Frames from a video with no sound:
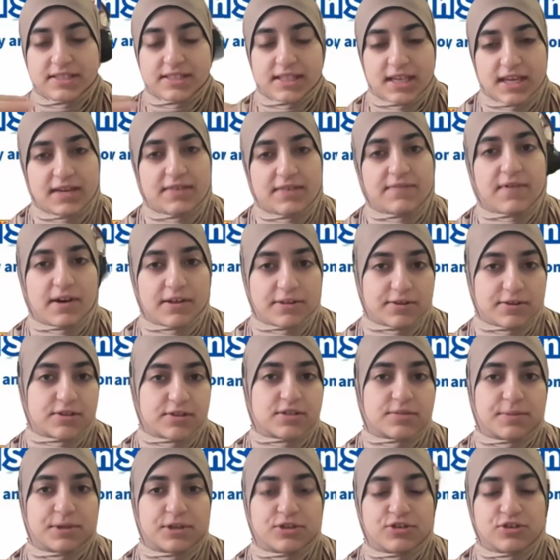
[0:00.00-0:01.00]
to save
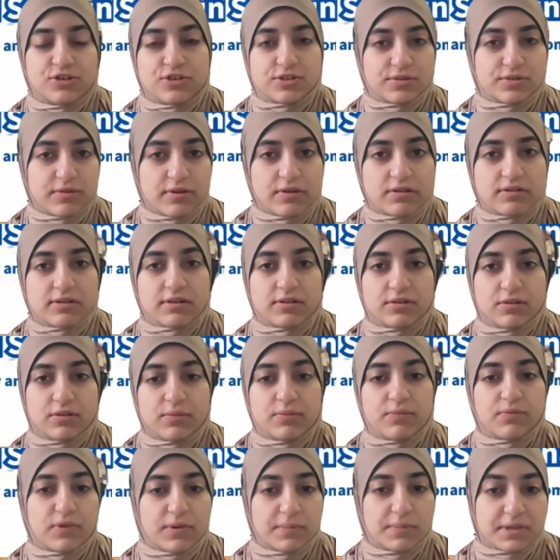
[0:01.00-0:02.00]
other species around the
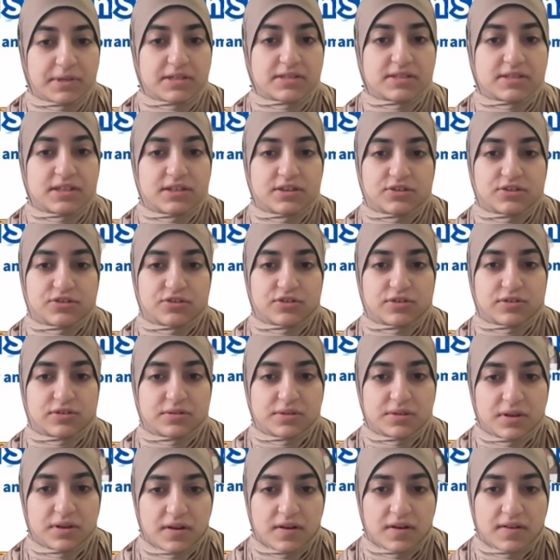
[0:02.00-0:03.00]
globe from
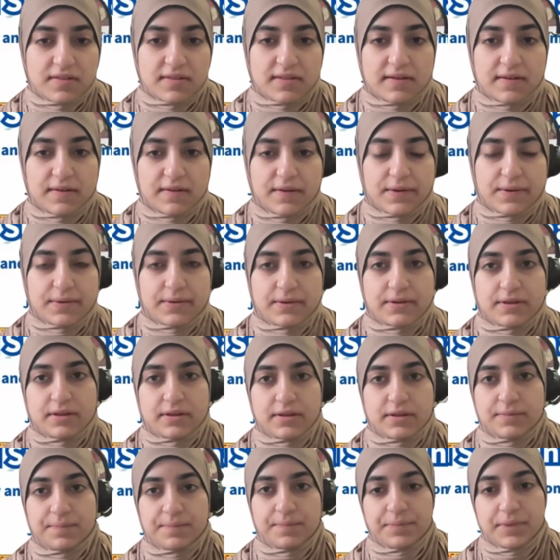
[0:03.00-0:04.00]
extinction that
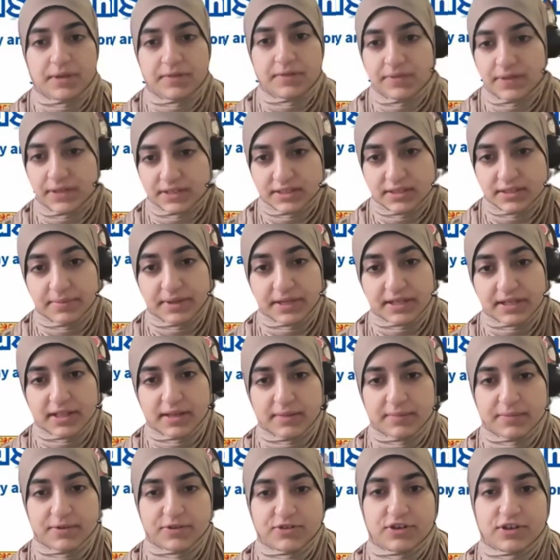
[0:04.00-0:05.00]
are affected
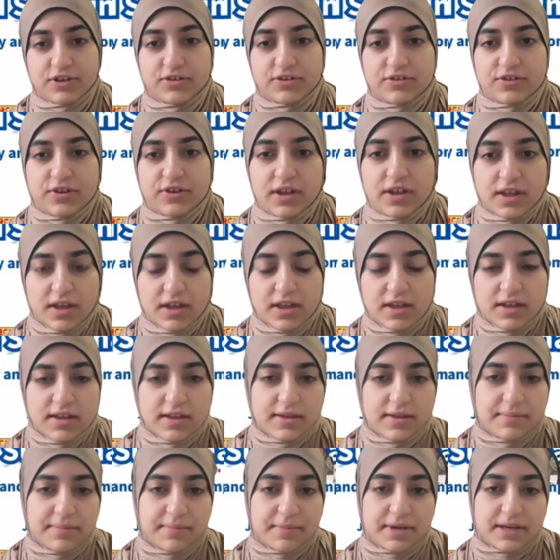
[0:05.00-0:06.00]
by climate change.
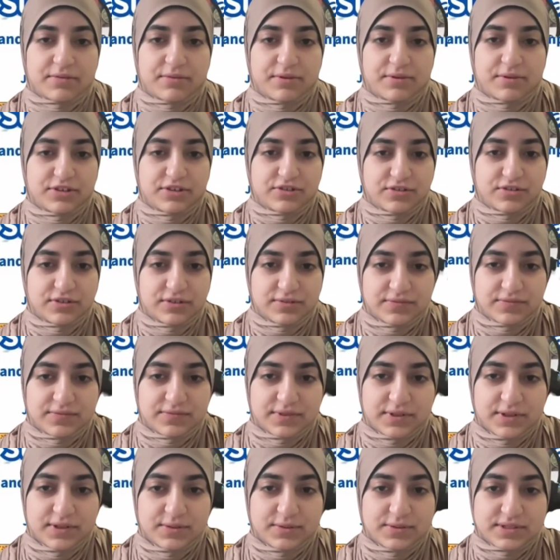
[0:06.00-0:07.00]
My
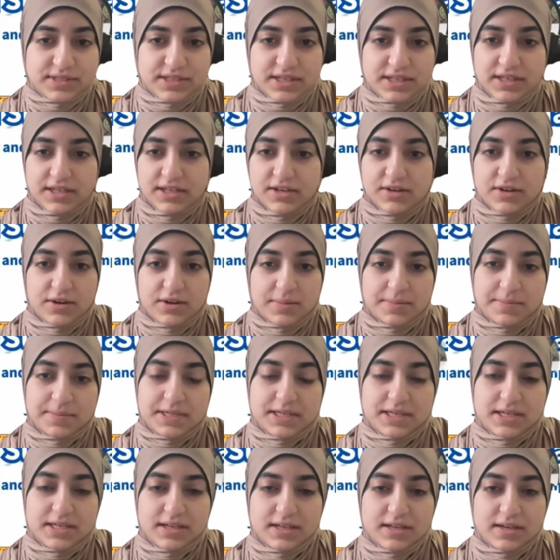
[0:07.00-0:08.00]
question for you is that, in your
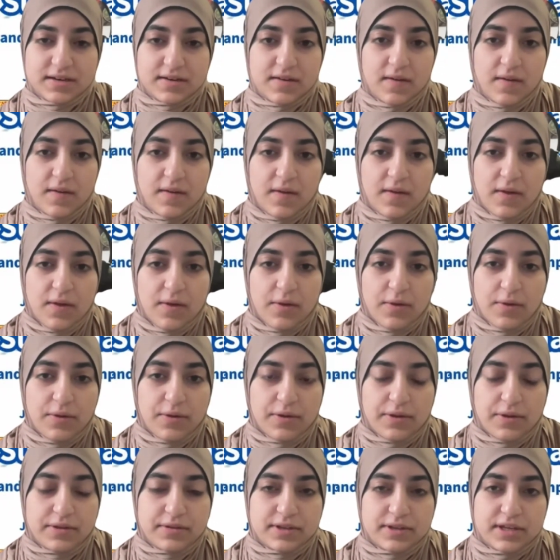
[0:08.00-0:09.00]
opinion,
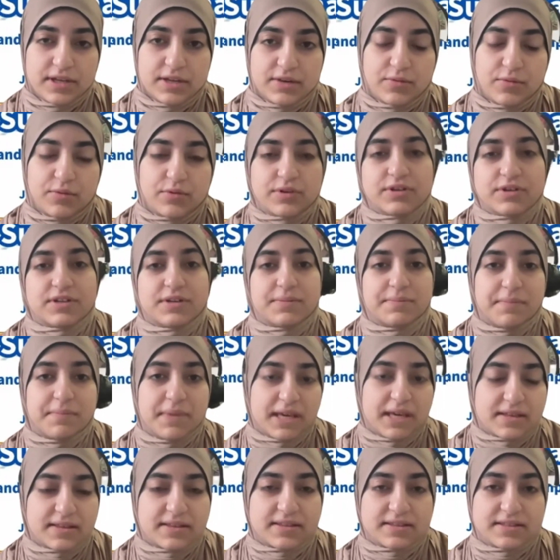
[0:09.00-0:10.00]
in order
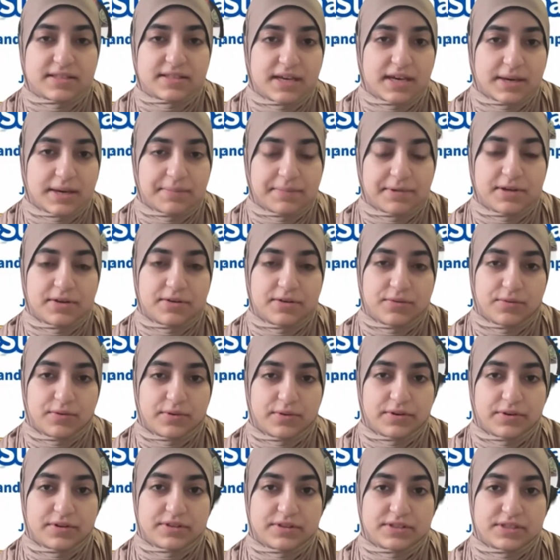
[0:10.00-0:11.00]
to make this happen, in
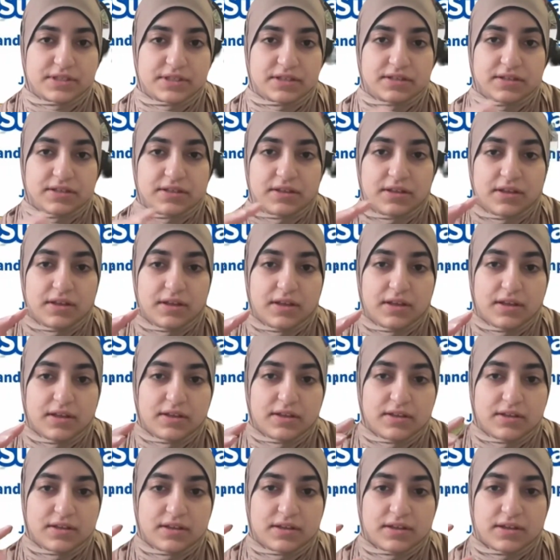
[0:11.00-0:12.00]
order to
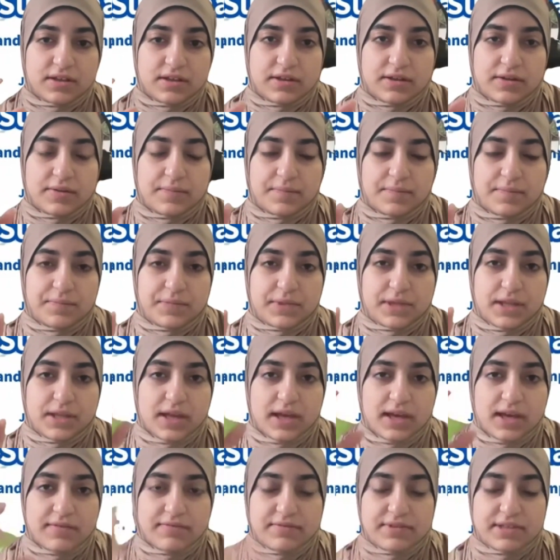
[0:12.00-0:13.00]

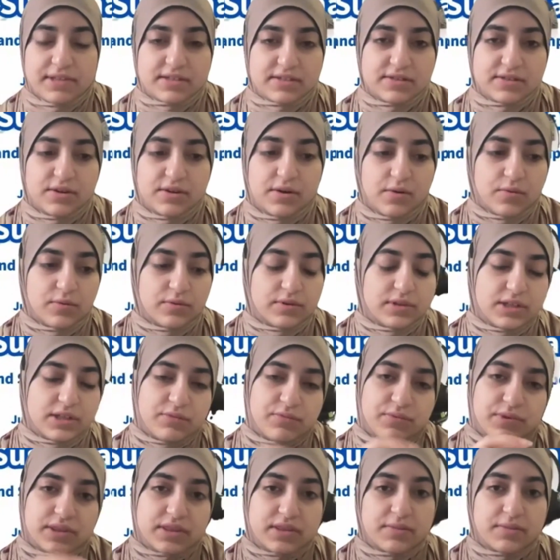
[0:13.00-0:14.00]
have this not
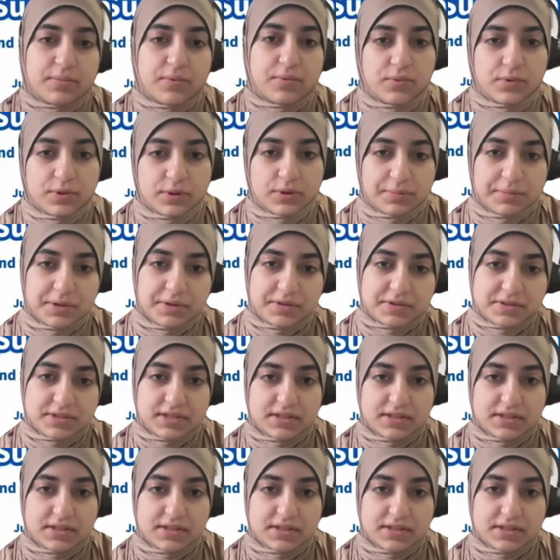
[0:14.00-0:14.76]
only with the polar